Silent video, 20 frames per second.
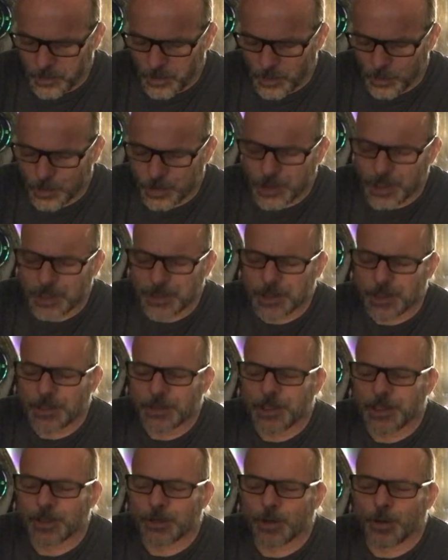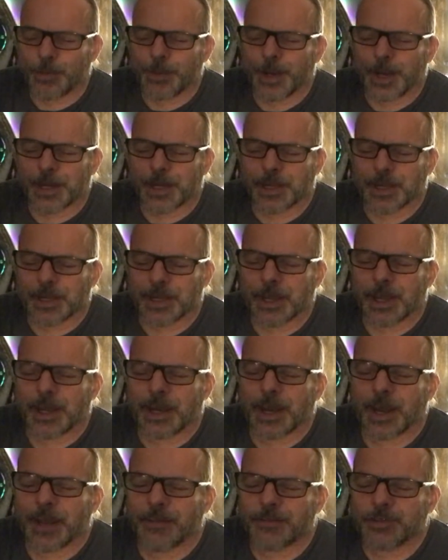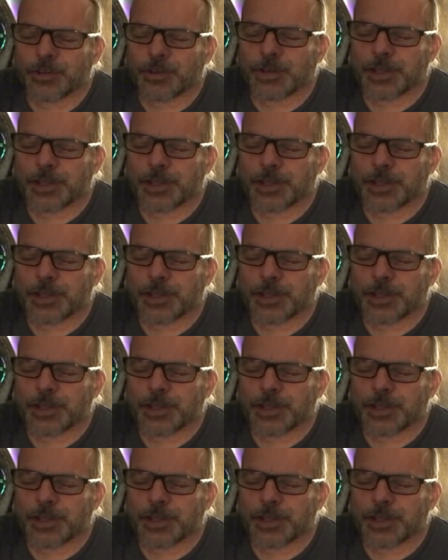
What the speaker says: which I still need to go back and get after